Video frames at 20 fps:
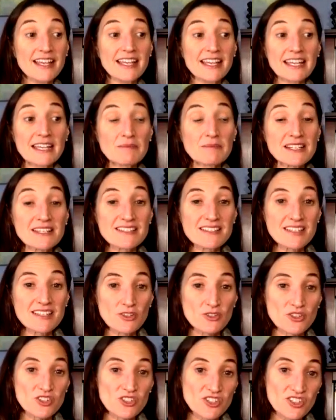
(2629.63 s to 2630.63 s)
it means that
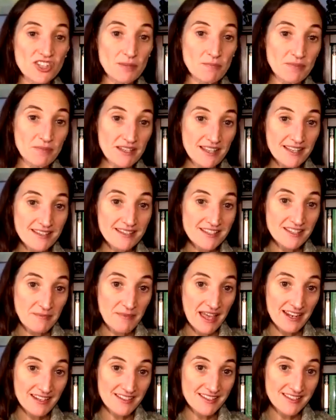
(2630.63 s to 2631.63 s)
you're skipping
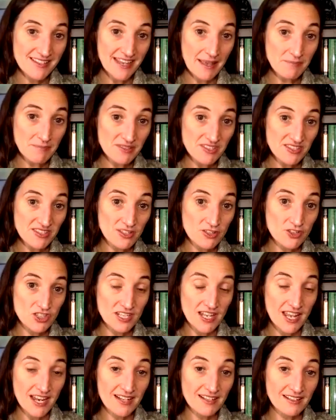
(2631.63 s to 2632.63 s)
enzymatic steps that
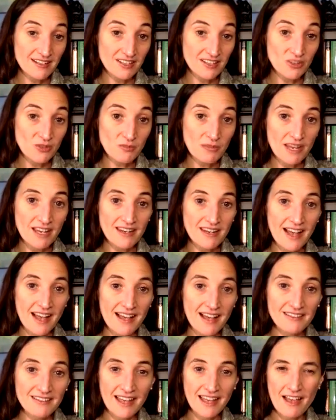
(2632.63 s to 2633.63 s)
genetically you may
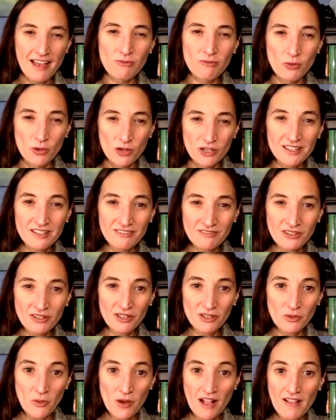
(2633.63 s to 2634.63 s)
not have working
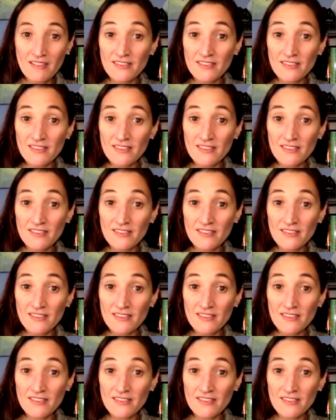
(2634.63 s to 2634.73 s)
very well.